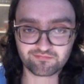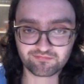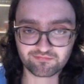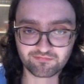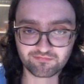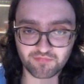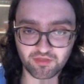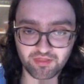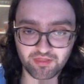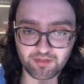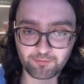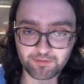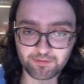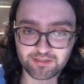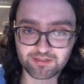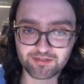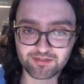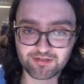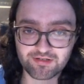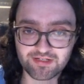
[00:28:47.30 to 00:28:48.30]
But then we
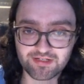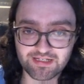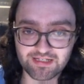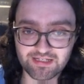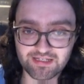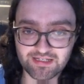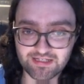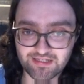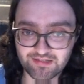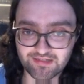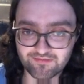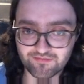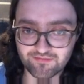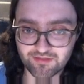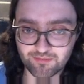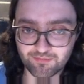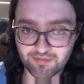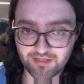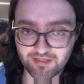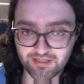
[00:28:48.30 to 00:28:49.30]
could
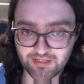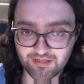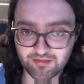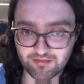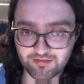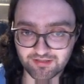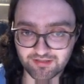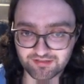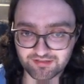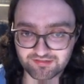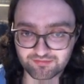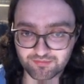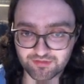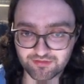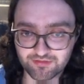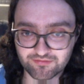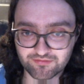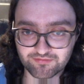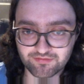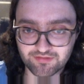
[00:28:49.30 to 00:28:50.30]
even play this
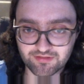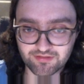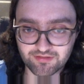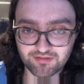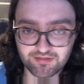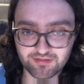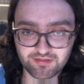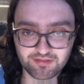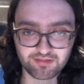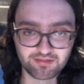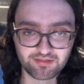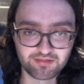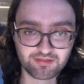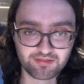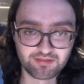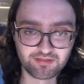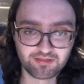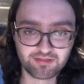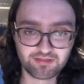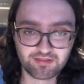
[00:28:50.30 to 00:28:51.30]
move.
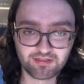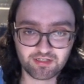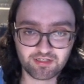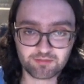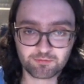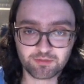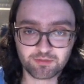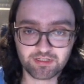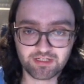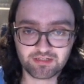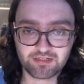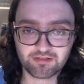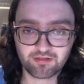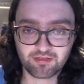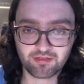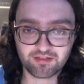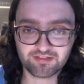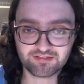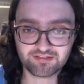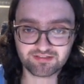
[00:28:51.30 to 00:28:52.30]
It would hit
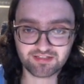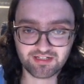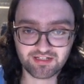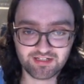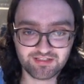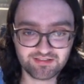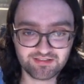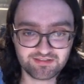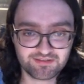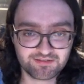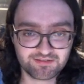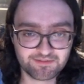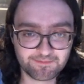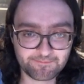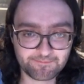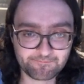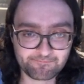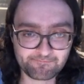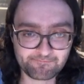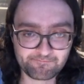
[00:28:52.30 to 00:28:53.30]
this knight,
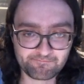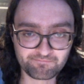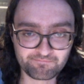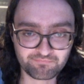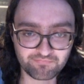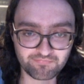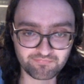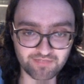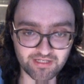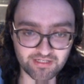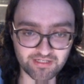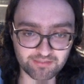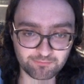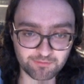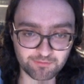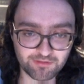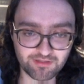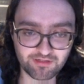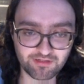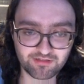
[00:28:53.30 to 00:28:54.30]
and it
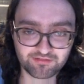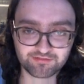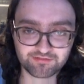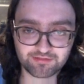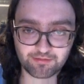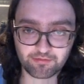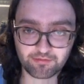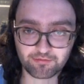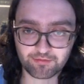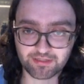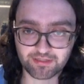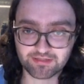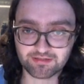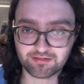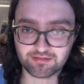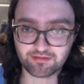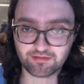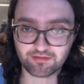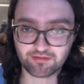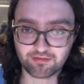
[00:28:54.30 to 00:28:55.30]
would also
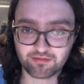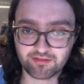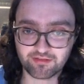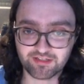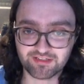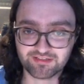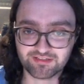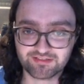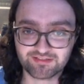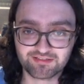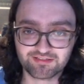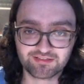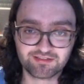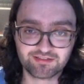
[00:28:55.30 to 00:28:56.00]
threaten this.